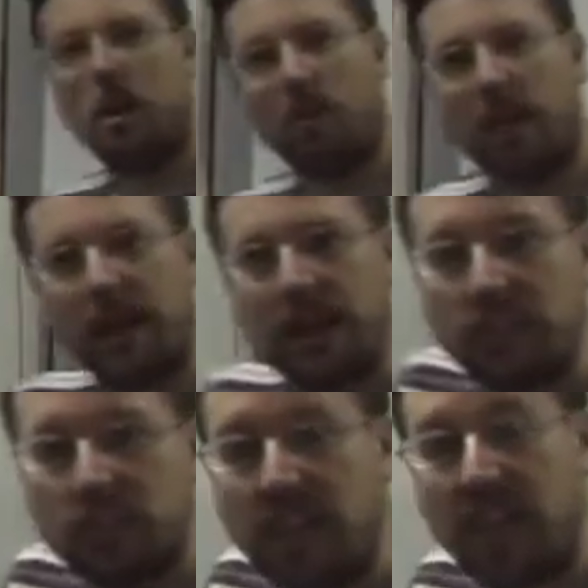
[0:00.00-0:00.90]
Okay, in
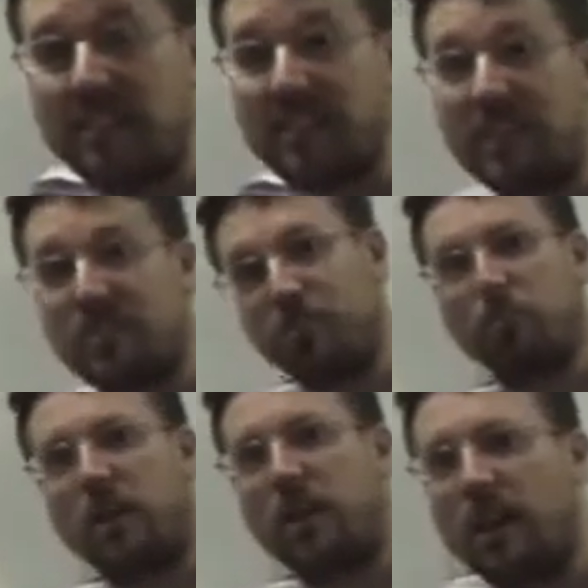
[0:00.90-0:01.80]
today's lesson
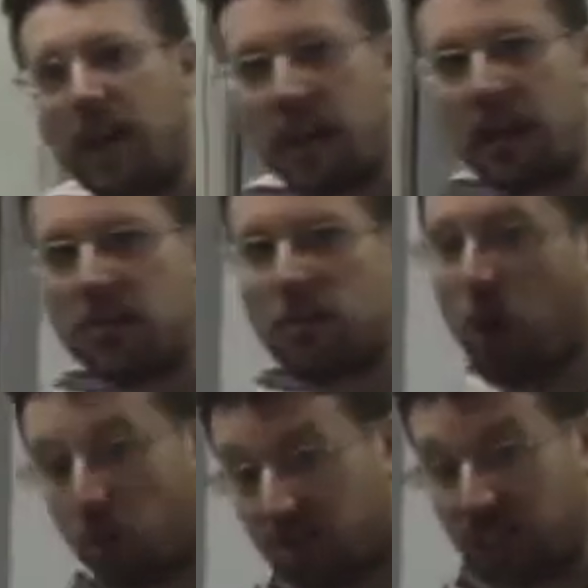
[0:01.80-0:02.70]
we're going to
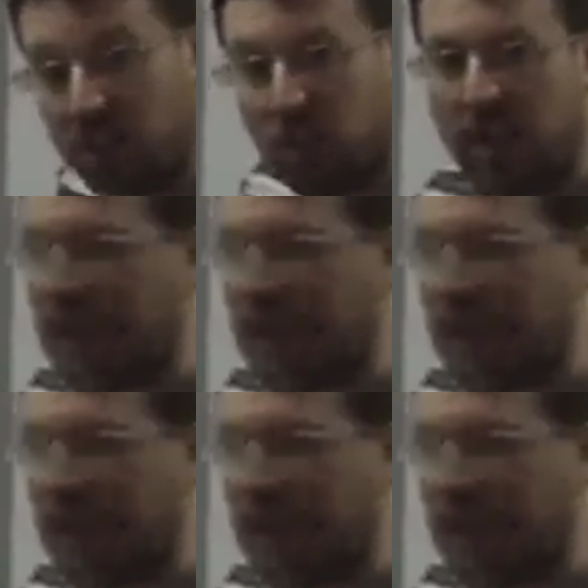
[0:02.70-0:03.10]
hopefully try